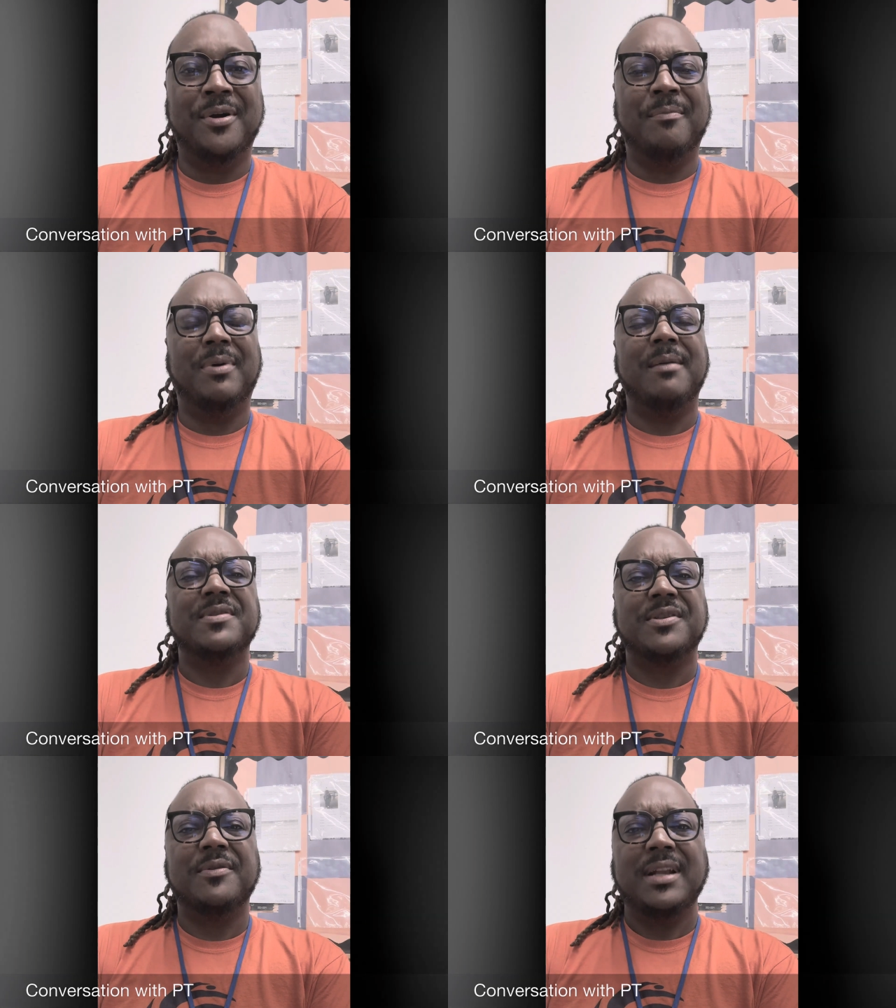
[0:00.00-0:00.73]
But I'm
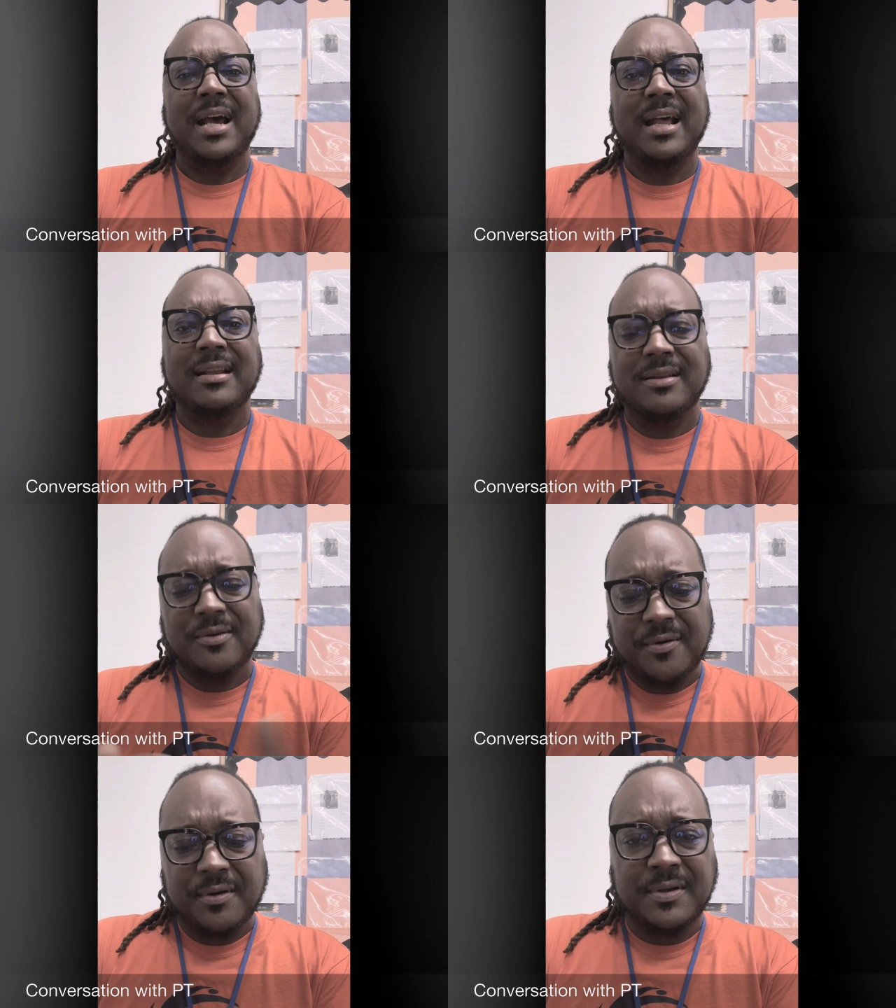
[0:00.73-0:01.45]
so glad that
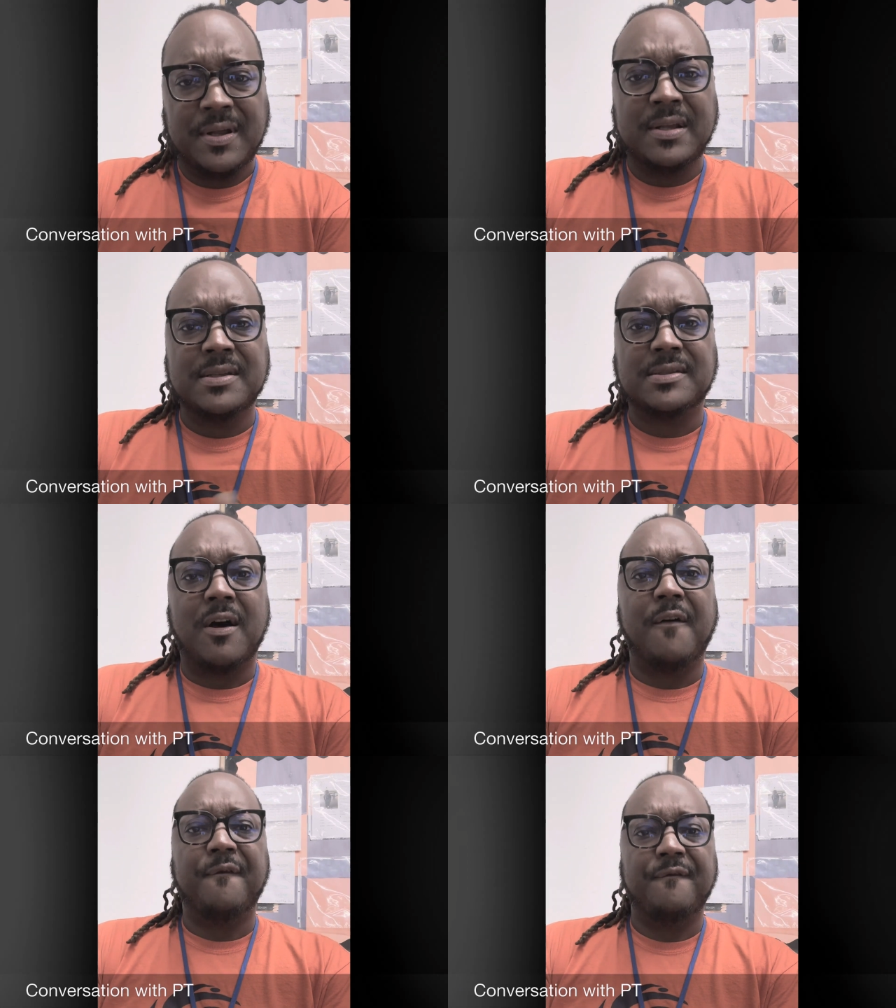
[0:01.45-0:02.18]
Lord
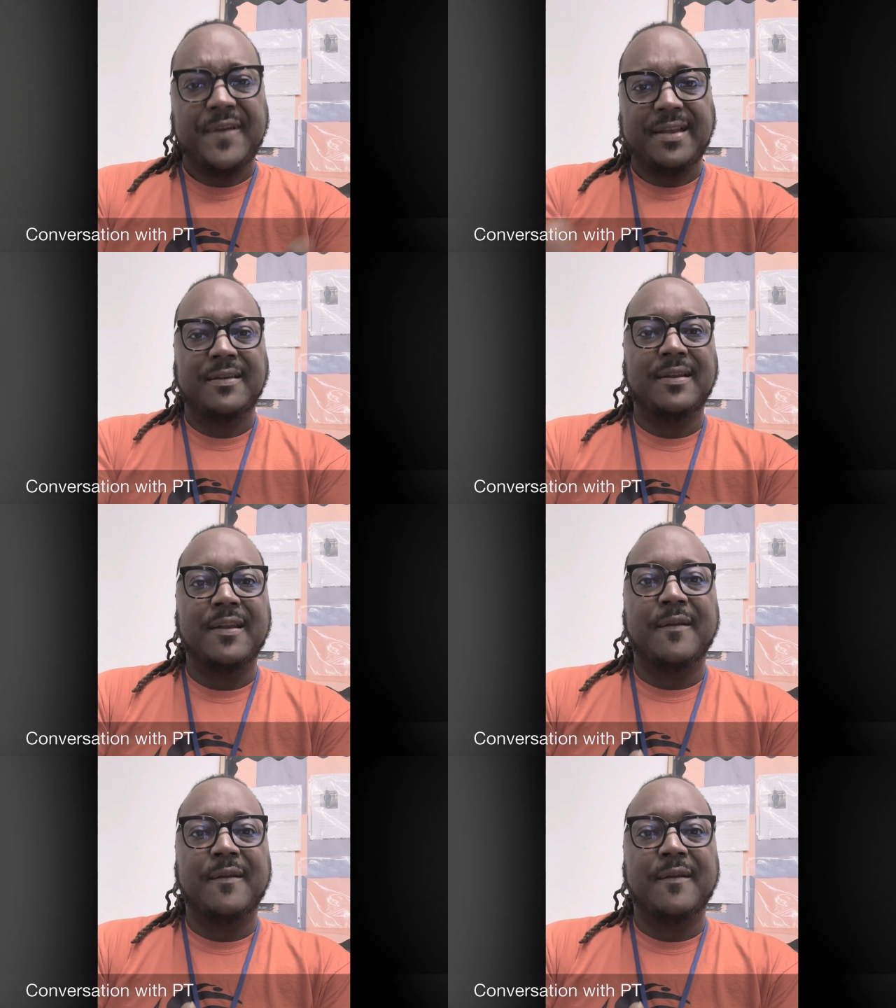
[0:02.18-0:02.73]
saw fit